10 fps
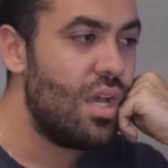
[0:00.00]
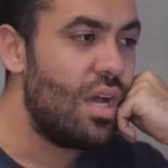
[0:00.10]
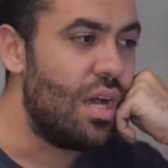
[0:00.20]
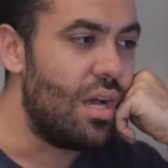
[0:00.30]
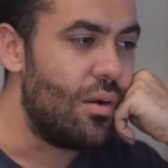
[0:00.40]

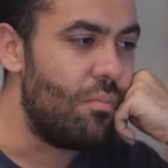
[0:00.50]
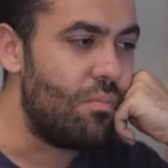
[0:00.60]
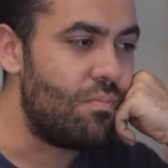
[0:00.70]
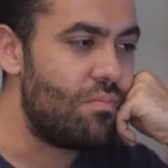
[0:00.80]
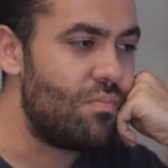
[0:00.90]

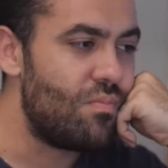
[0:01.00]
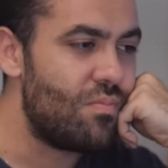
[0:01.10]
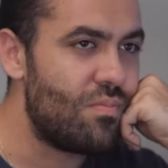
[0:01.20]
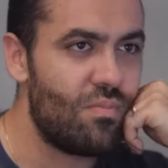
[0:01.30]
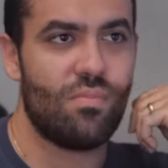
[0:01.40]
Um,
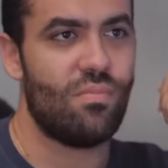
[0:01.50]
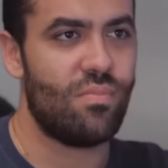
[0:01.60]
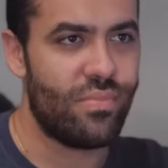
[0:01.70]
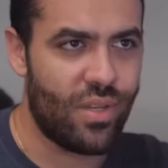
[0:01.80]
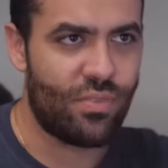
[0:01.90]

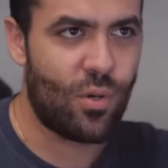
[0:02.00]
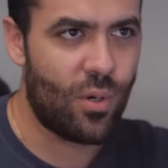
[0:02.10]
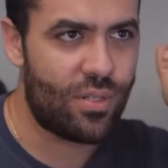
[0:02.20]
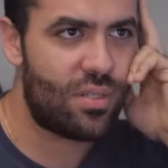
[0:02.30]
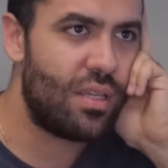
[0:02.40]
of
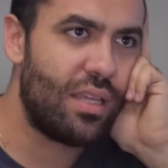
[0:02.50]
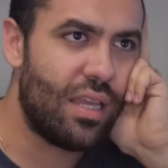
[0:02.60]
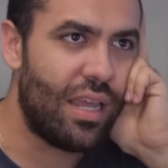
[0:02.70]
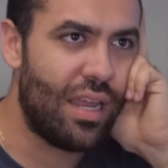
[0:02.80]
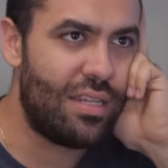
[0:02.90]
course,
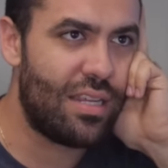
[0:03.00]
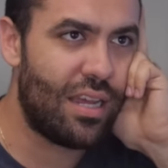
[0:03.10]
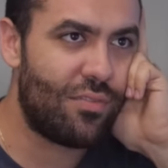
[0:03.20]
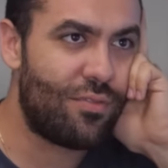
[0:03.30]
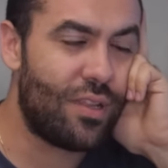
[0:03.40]

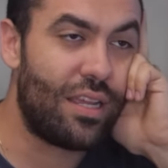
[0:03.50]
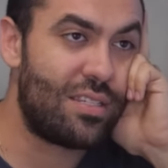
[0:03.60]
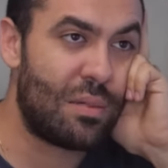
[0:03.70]
ATF likes to